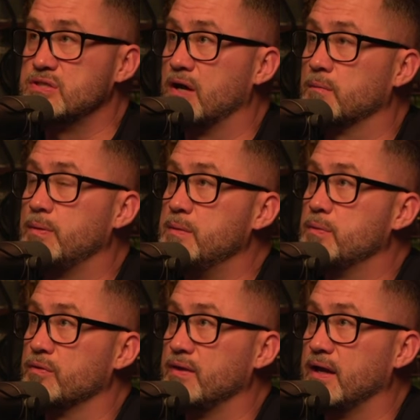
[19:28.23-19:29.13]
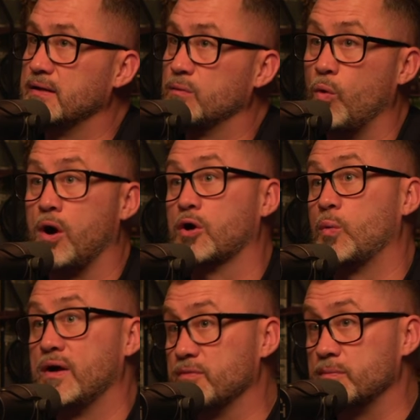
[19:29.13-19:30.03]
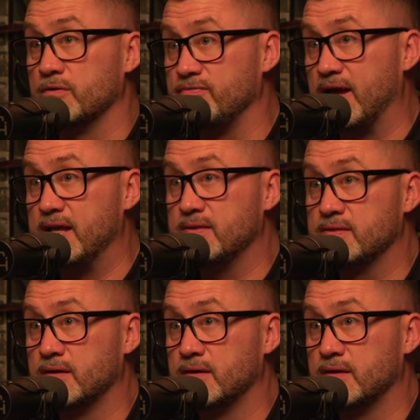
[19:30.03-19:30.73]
young people that walk away from their faith,